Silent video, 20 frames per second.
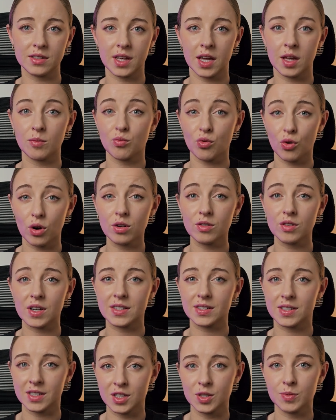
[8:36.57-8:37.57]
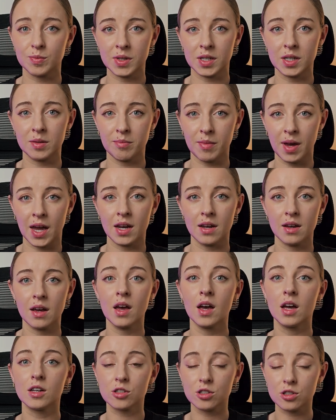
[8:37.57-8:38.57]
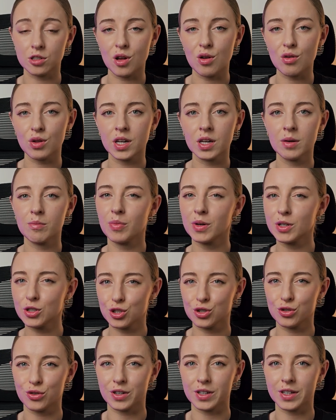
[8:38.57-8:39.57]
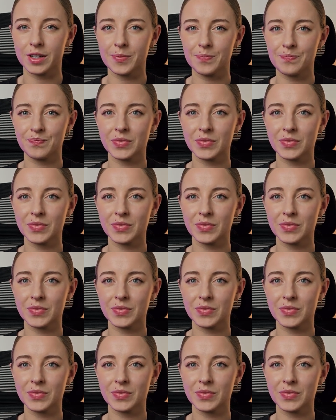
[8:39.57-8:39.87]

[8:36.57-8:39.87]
that progress is being made, slowly but surely.